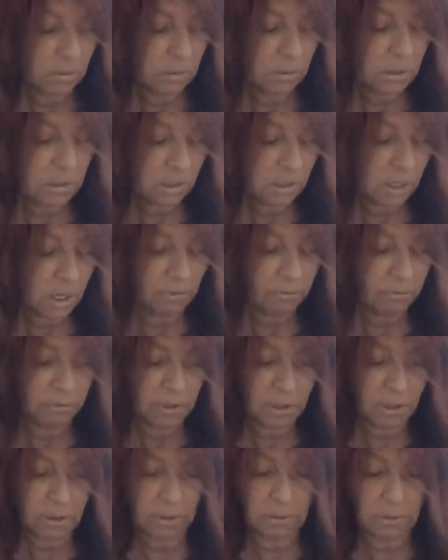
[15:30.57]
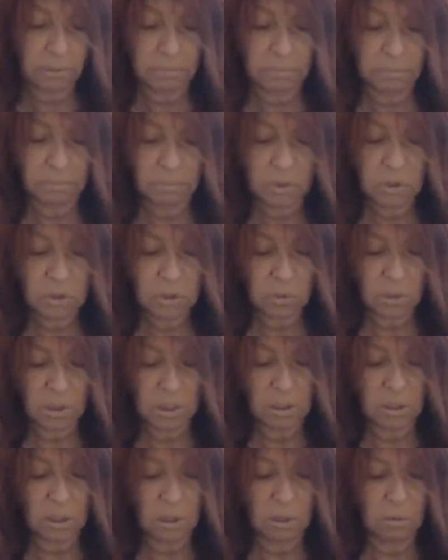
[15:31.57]
there is love here
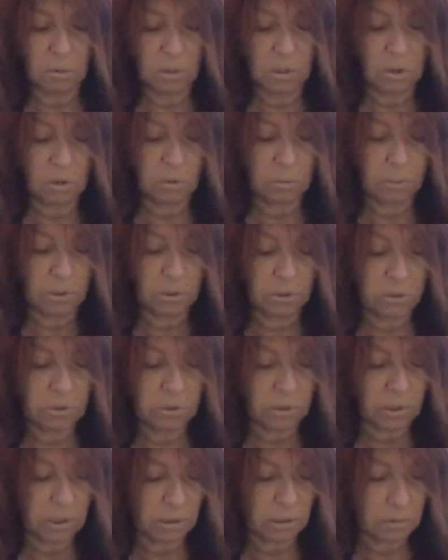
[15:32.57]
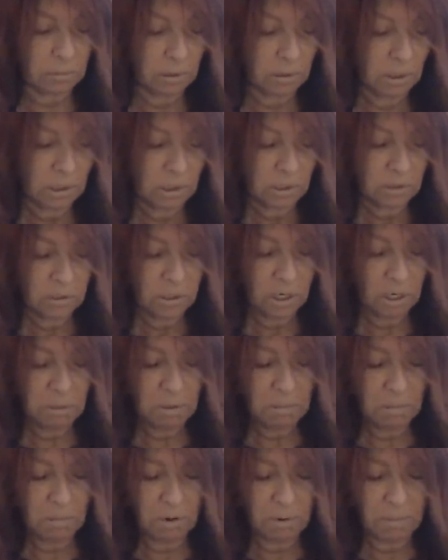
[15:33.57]
between you and your person. Tell
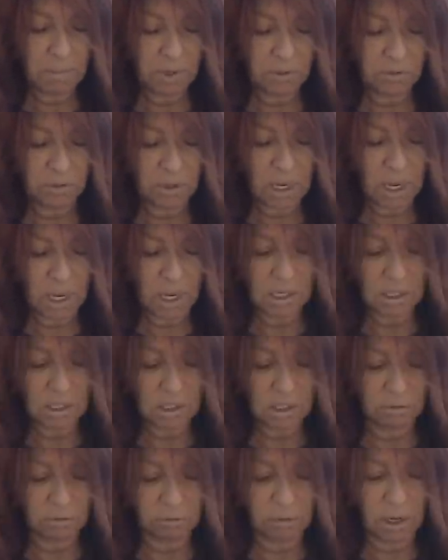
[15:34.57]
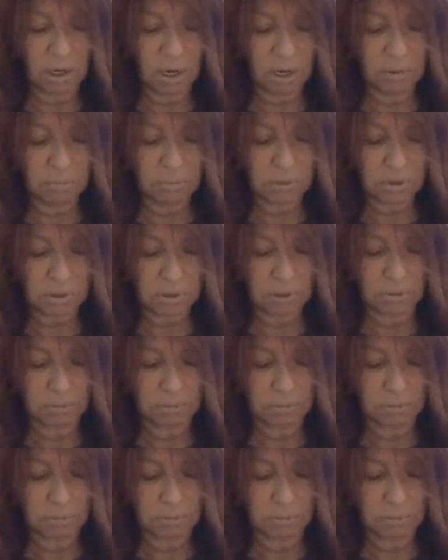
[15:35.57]
me more about the Ace of Cups.